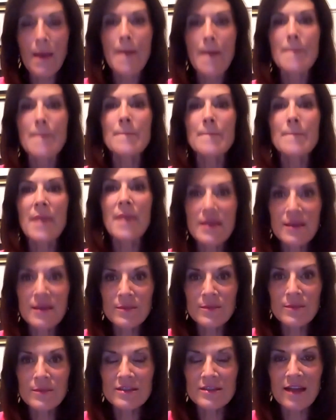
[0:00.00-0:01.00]
making
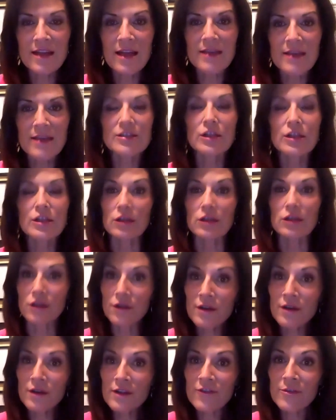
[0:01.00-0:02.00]
mistakes,
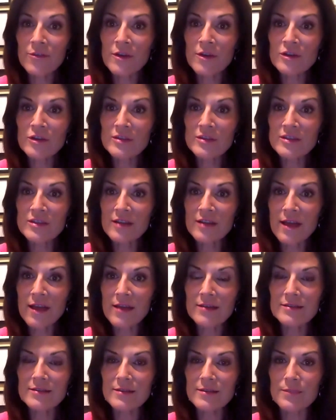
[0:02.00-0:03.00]
learning from those
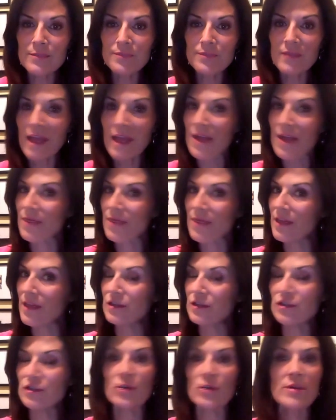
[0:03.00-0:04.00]
mistakes, and
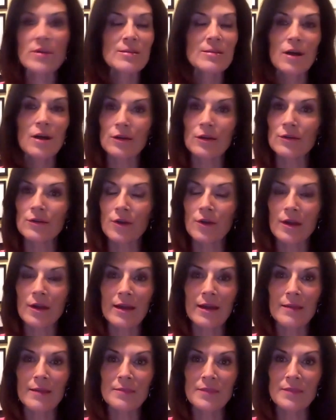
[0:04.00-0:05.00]
then doing them all over
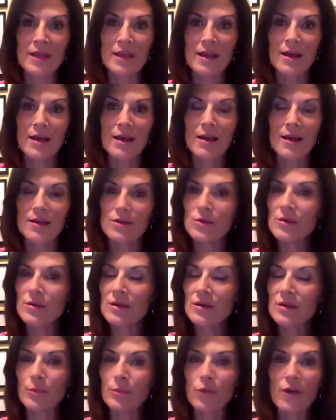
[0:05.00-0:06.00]
again. You
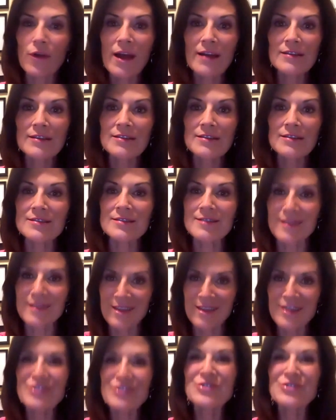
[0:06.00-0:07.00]
can practice
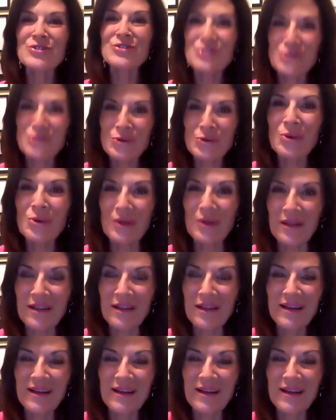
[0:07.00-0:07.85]
in school,